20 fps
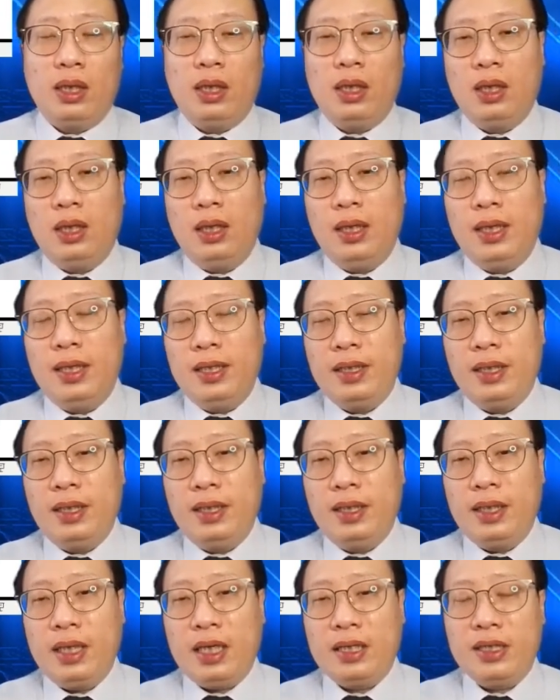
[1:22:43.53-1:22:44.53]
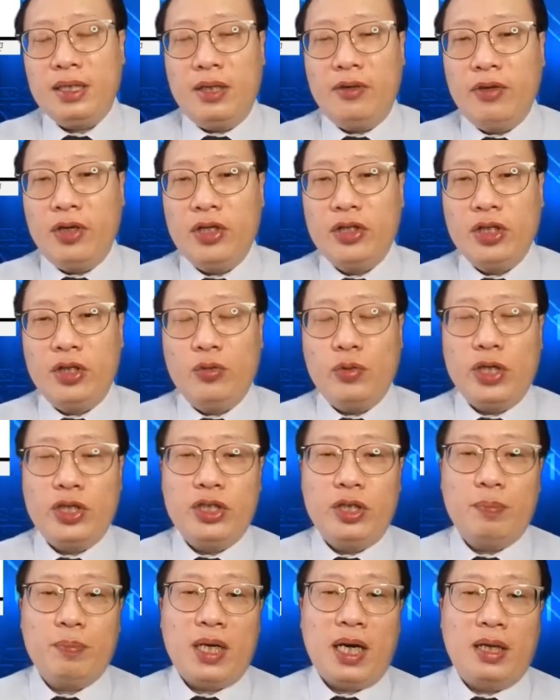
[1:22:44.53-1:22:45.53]
in the ASEAN region, we're
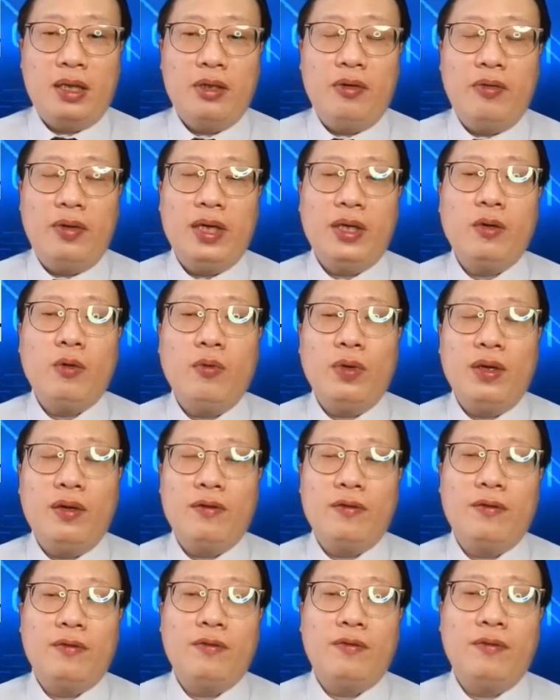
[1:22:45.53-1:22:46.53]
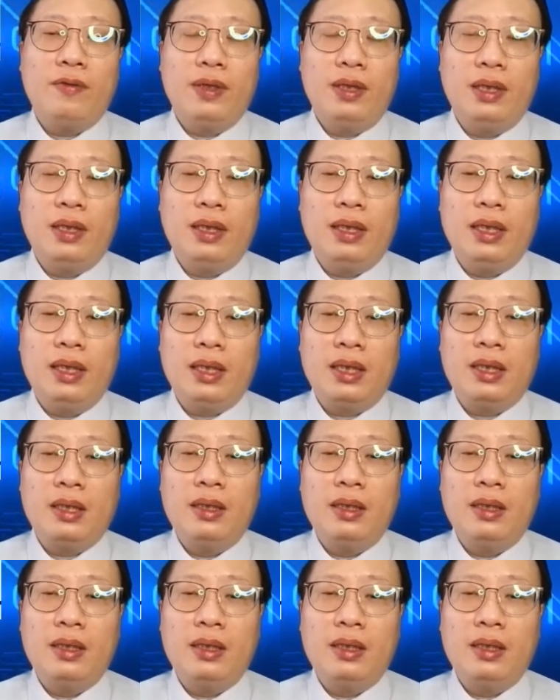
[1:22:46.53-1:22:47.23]
actually partnering with a